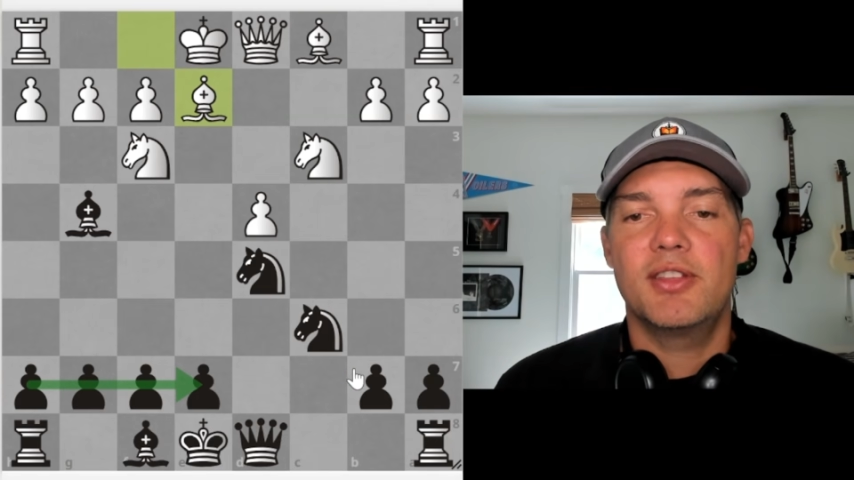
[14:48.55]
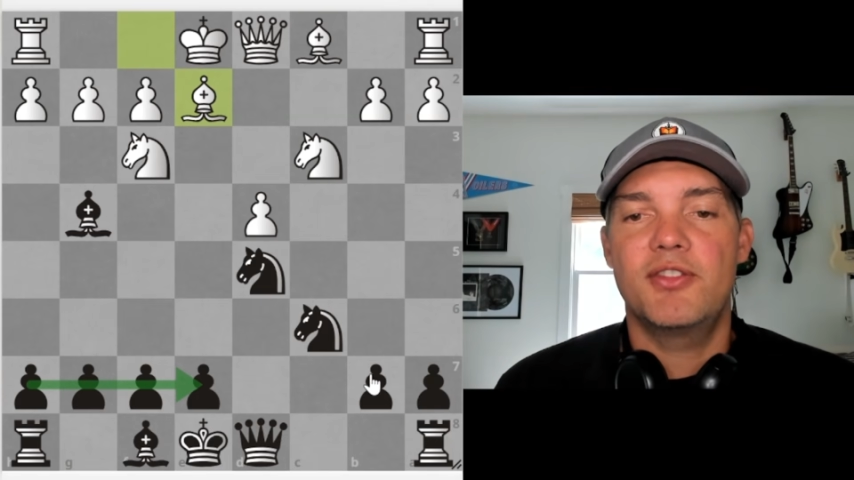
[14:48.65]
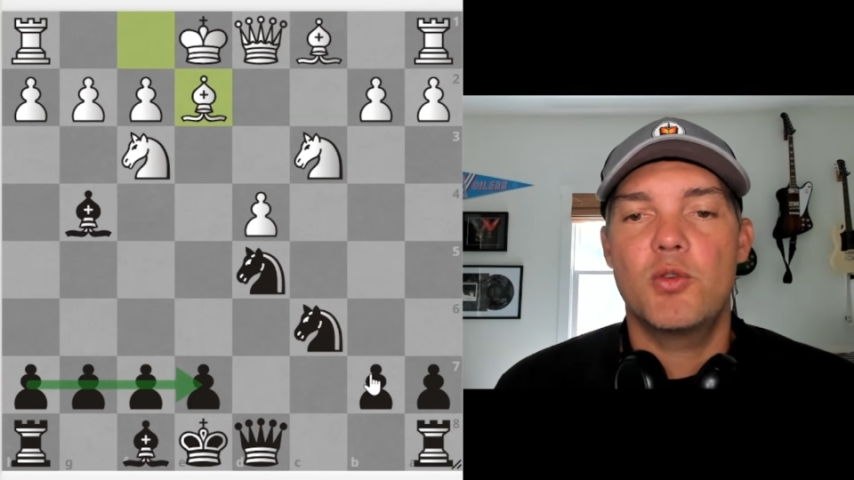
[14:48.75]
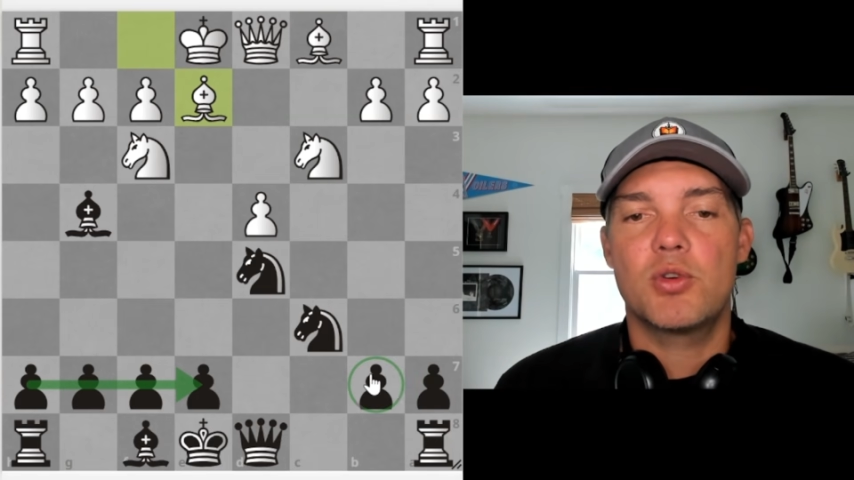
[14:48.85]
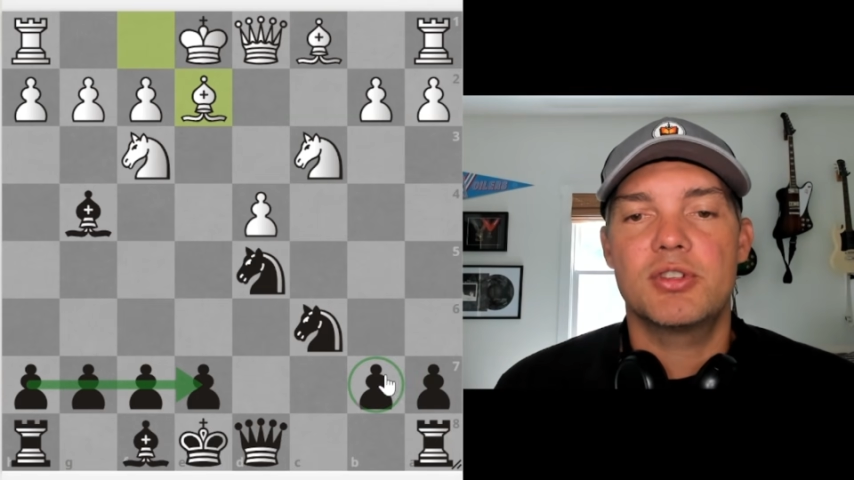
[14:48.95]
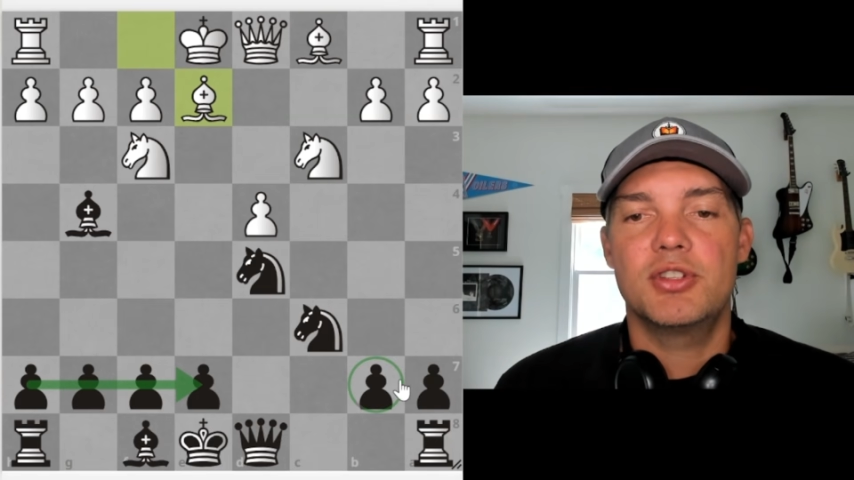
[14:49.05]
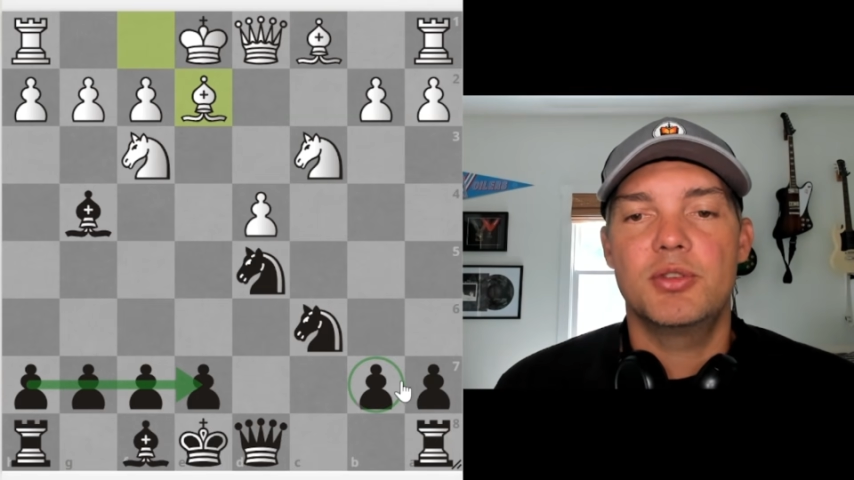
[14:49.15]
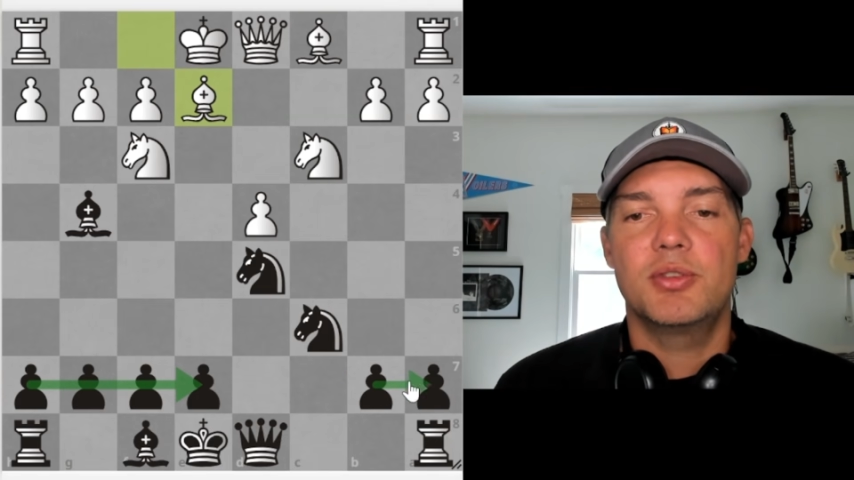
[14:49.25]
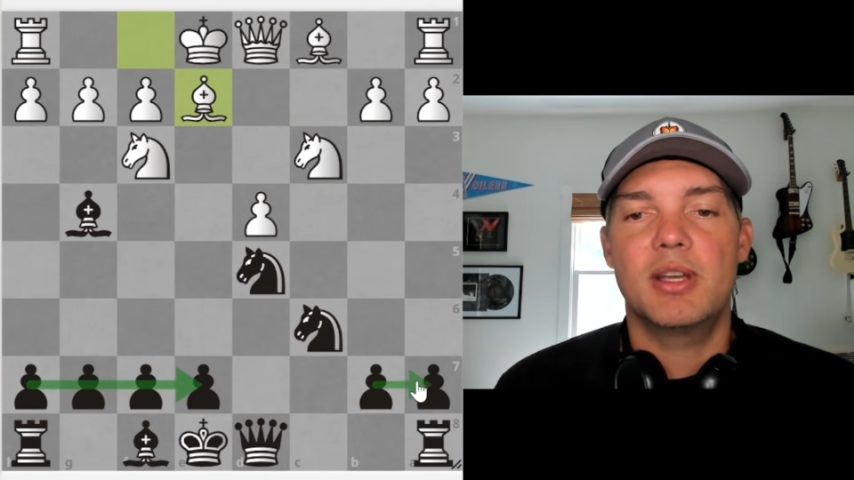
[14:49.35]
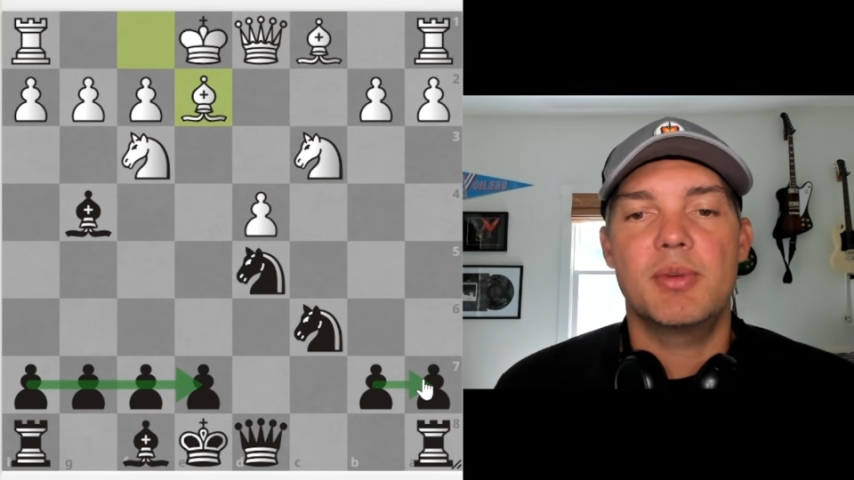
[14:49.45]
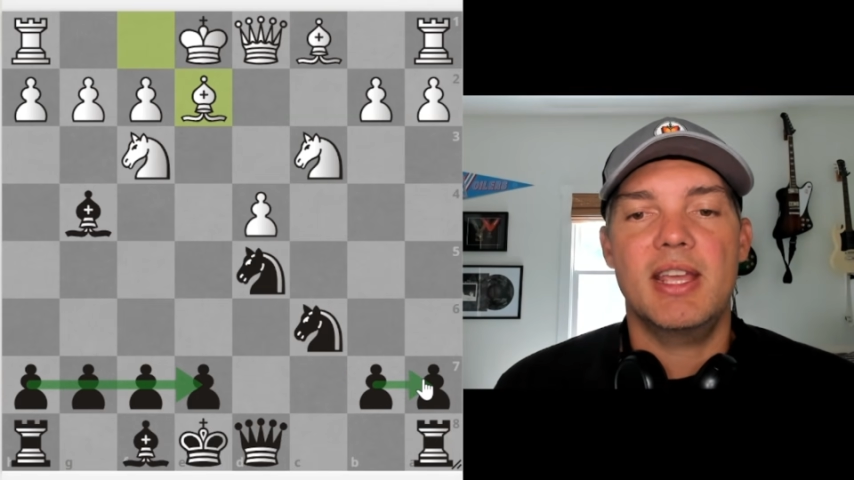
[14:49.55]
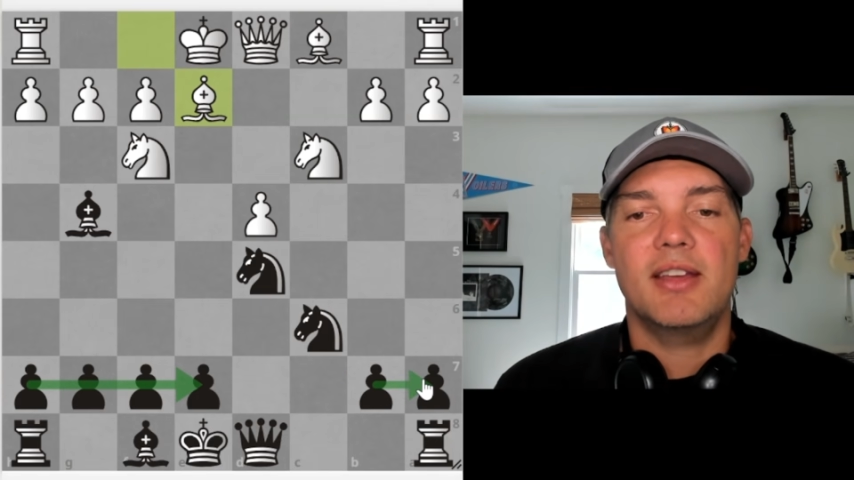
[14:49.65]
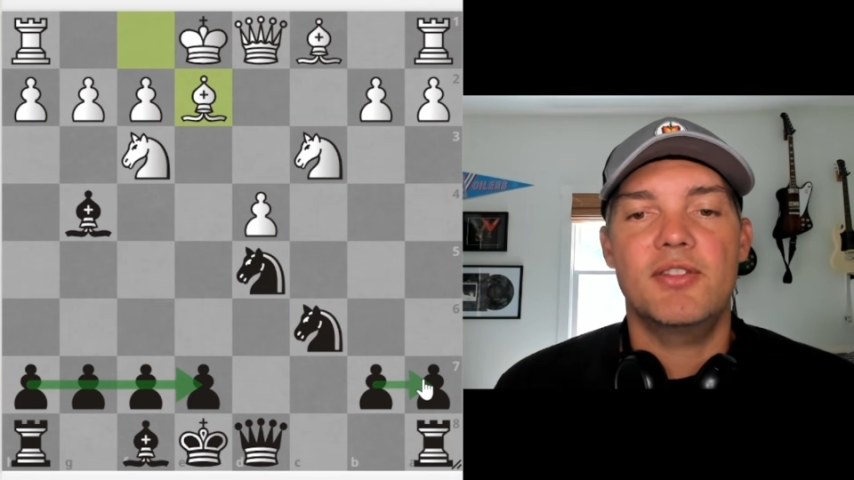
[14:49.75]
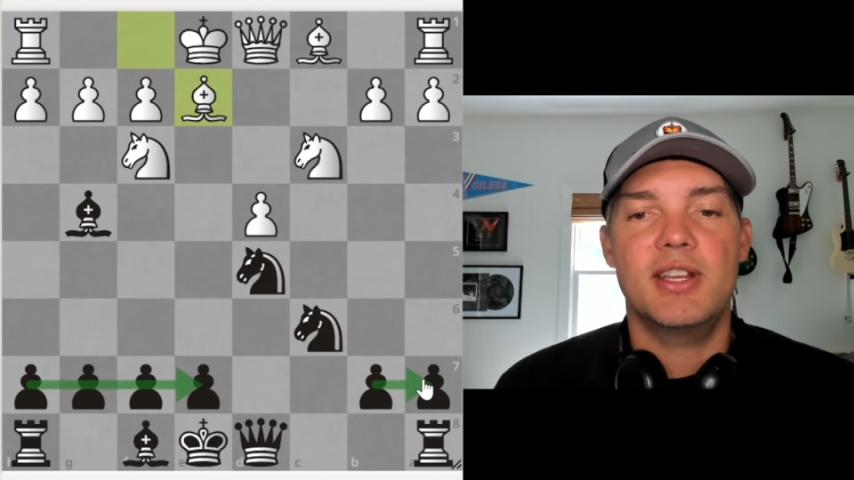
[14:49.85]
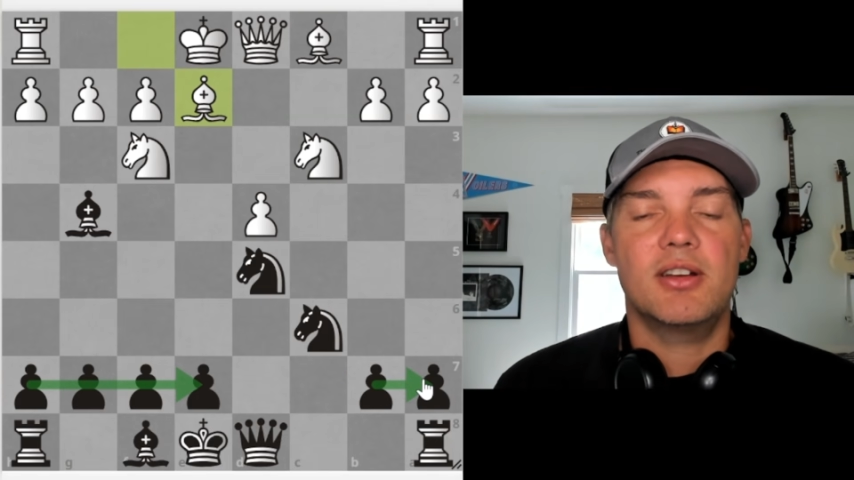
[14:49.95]
4-2 that we
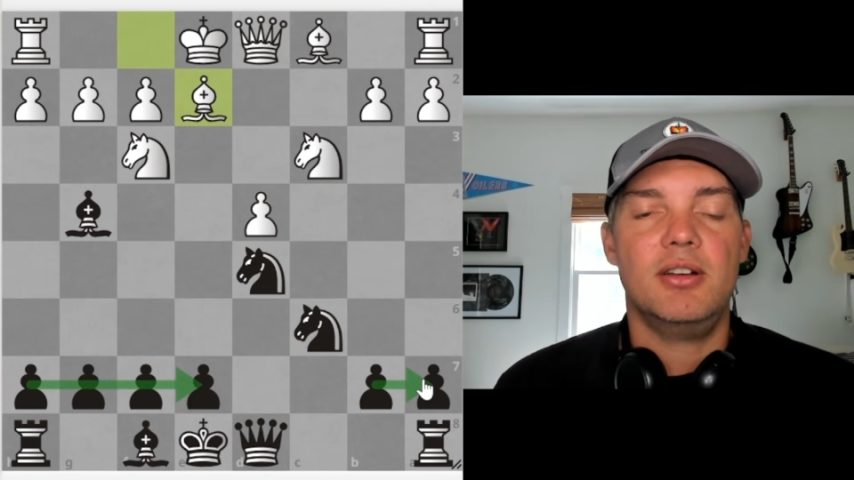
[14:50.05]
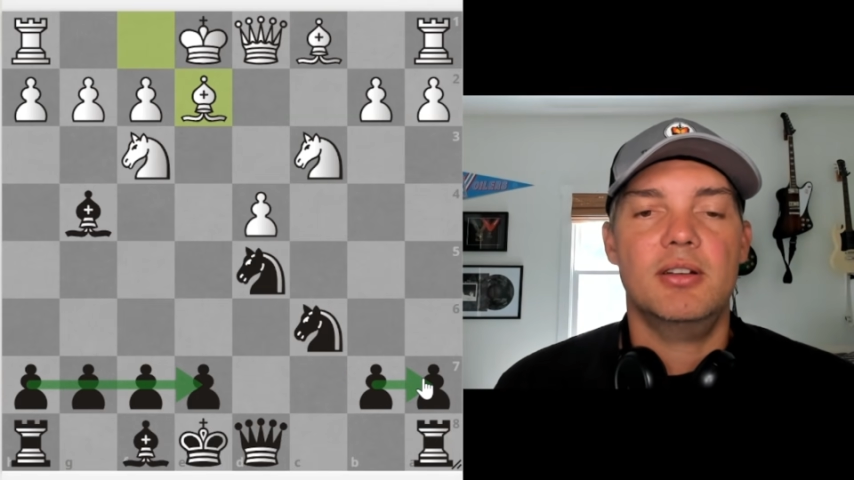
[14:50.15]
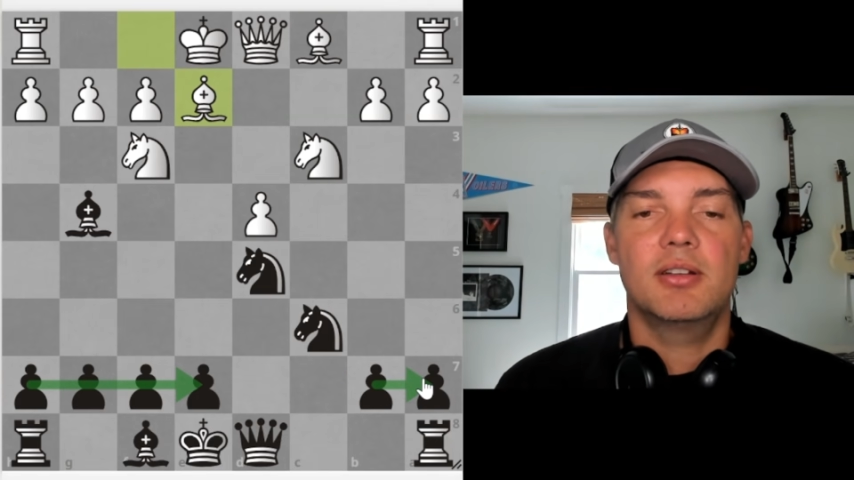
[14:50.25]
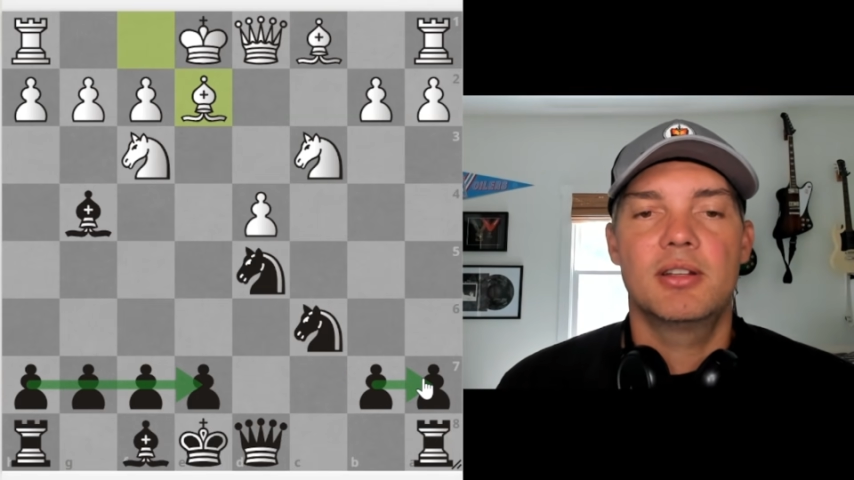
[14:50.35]
have here.